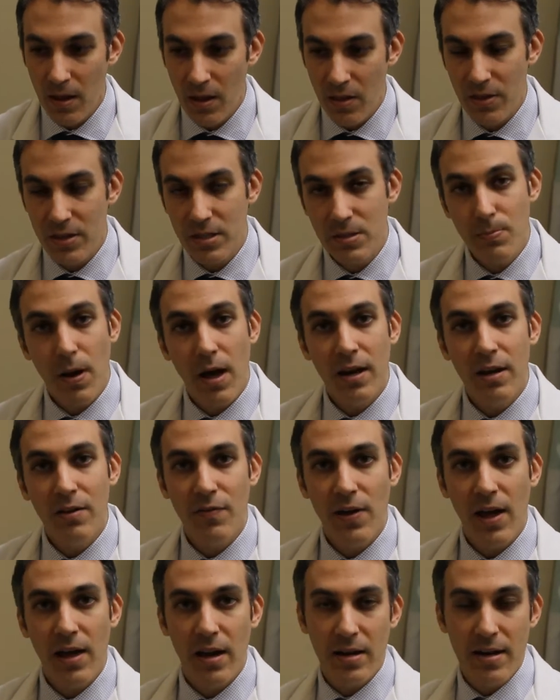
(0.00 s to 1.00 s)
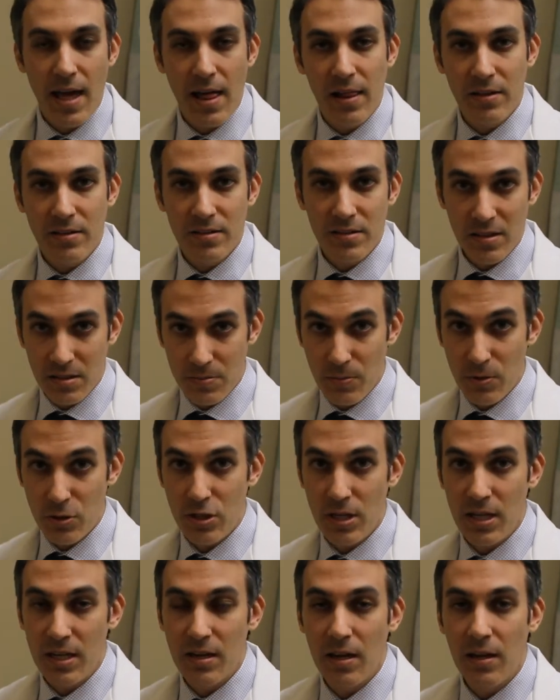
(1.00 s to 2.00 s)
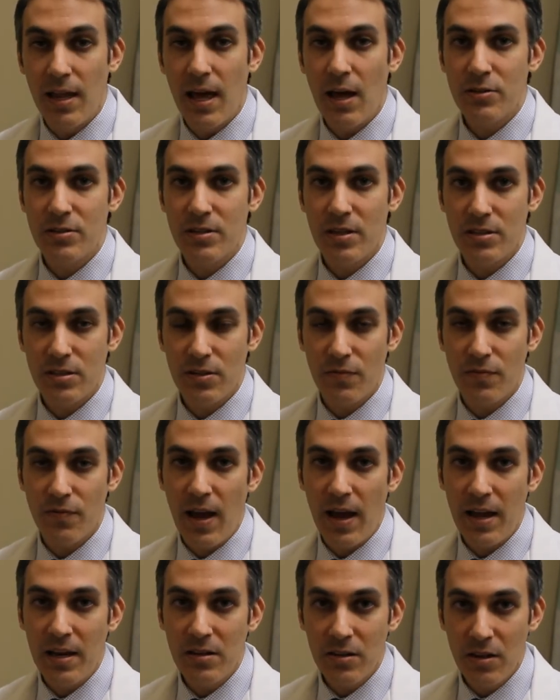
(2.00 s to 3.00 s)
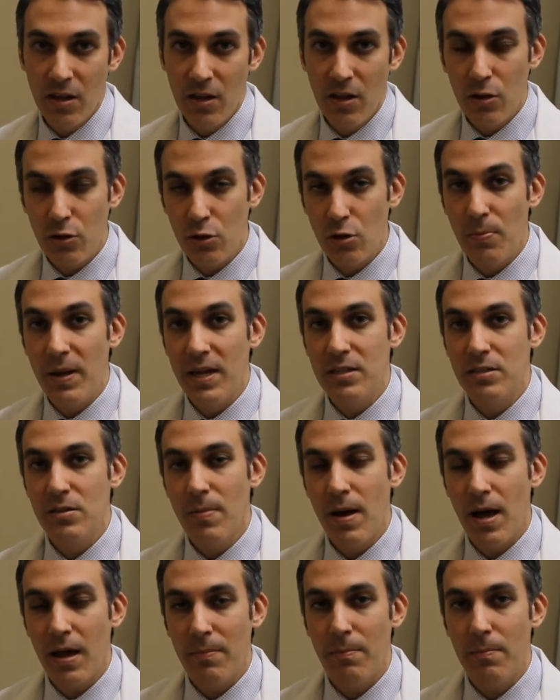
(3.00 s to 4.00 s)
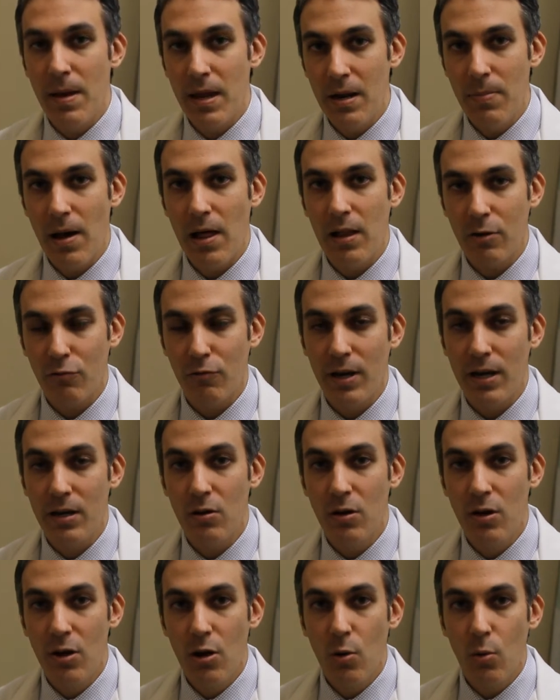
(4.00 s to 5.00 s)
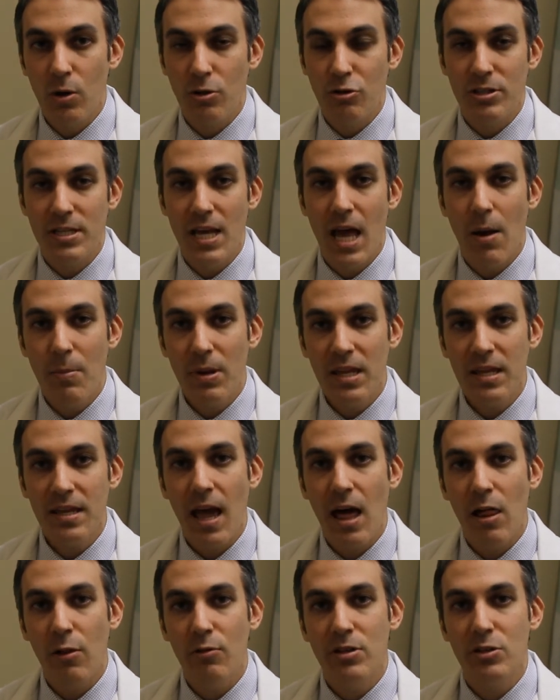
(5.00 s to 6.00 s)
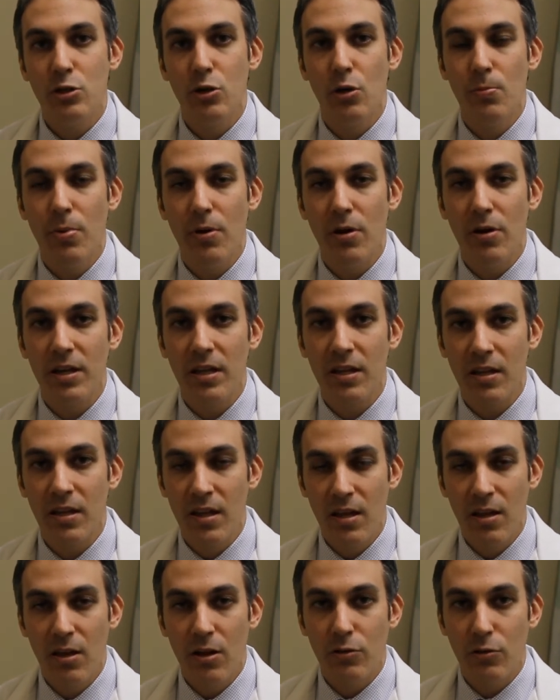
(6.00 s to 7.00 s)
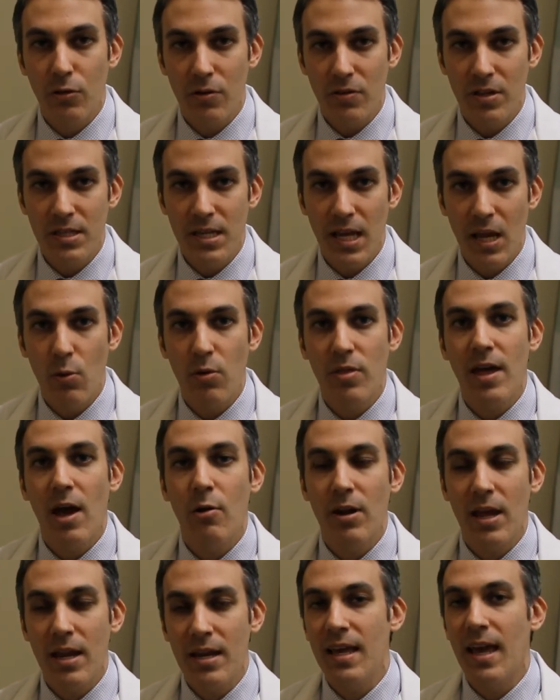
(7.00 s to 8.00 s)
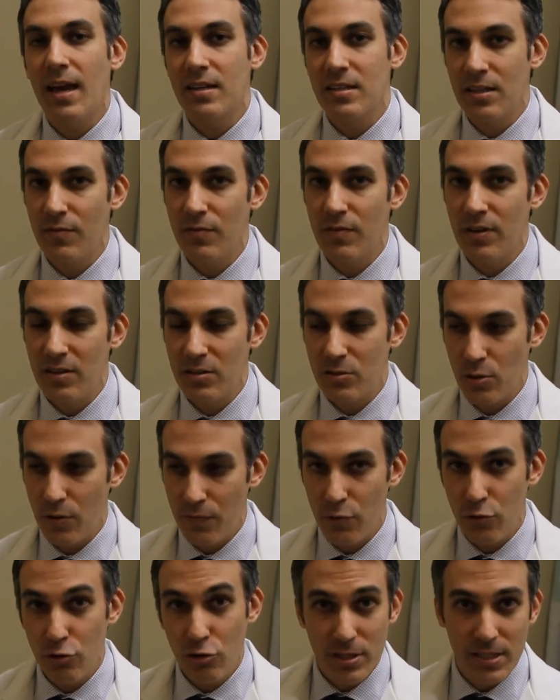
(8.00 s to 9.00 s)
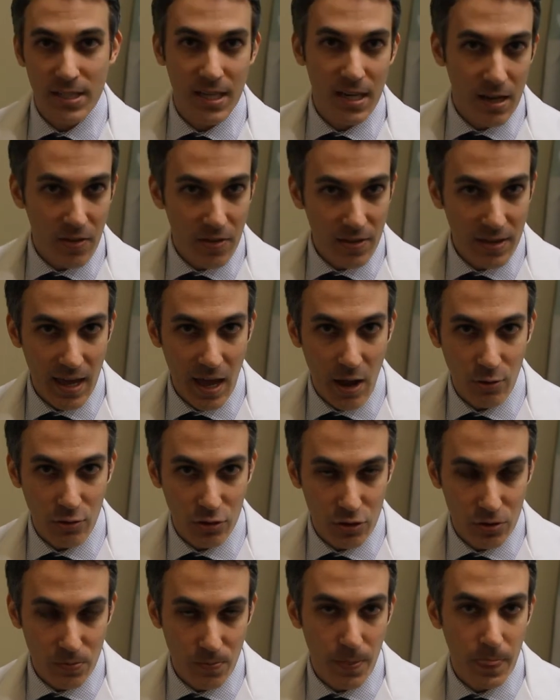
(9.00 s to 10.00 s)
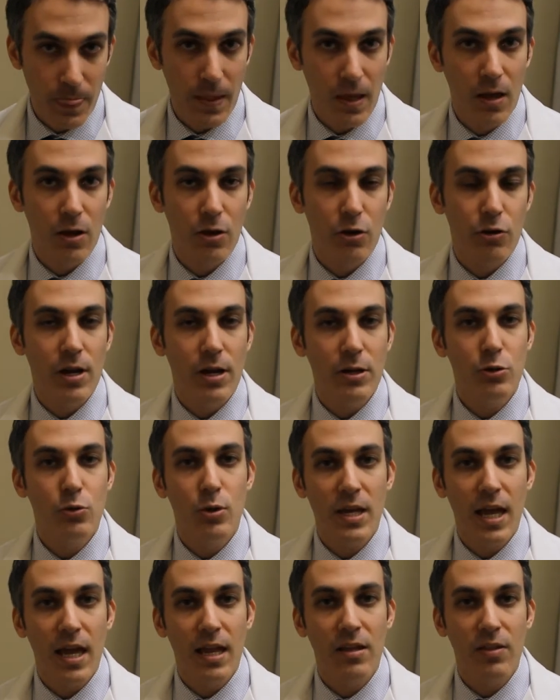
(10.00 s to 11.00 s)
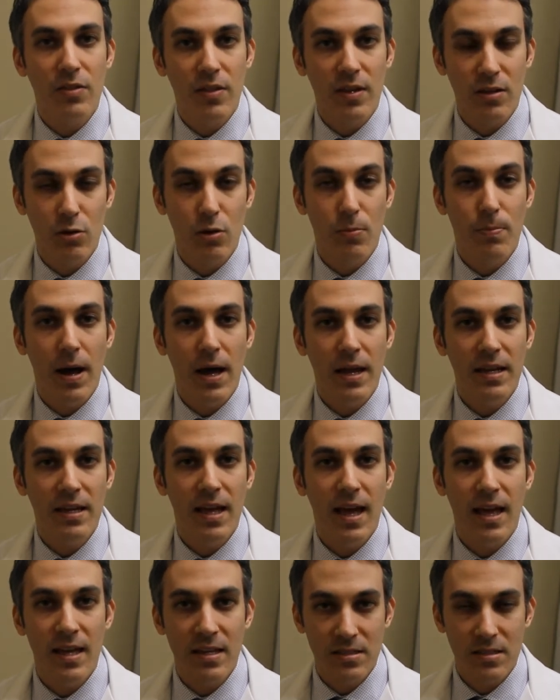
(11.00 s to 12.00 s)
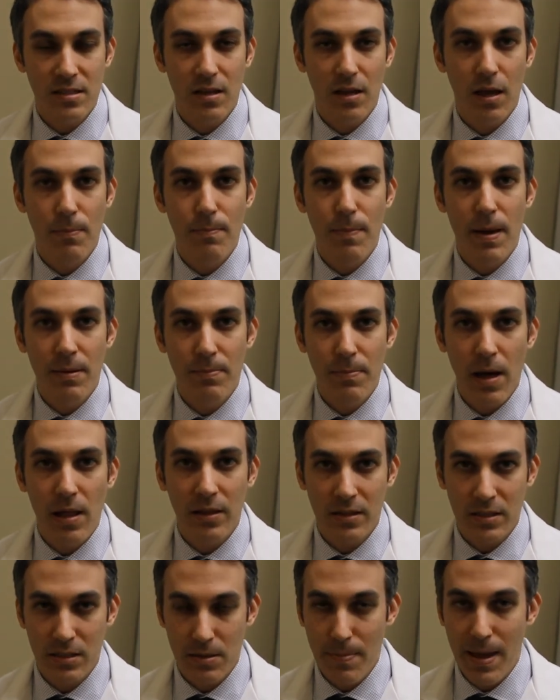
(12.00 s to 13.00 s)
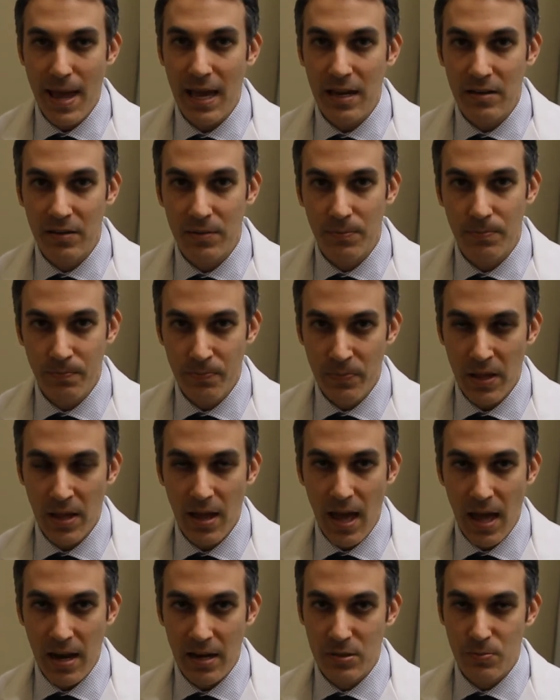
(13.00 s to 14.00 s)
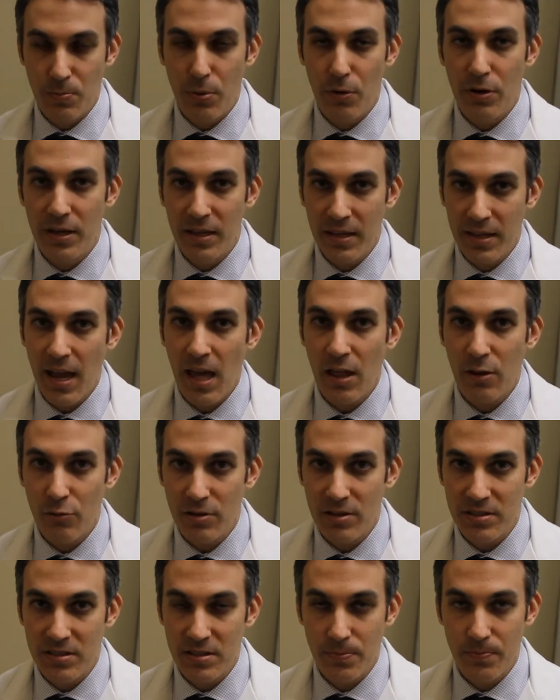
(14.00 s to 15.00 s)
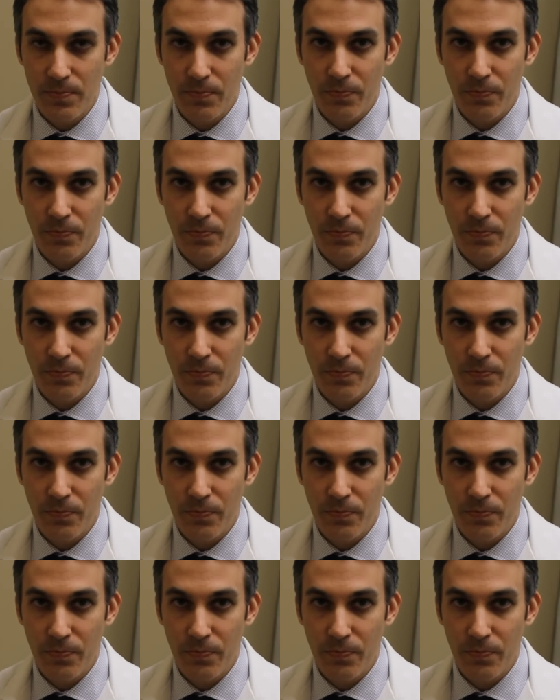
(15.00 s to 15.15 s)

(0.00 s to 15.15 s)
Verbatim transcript: This body fat analysis machine allows us to find your basal metabolic rate, which is how many calories you're burning during the day without any activity. So if you're just sitting on the couch, you're not doing anything, your body has a metabolic demand and it's burning calories.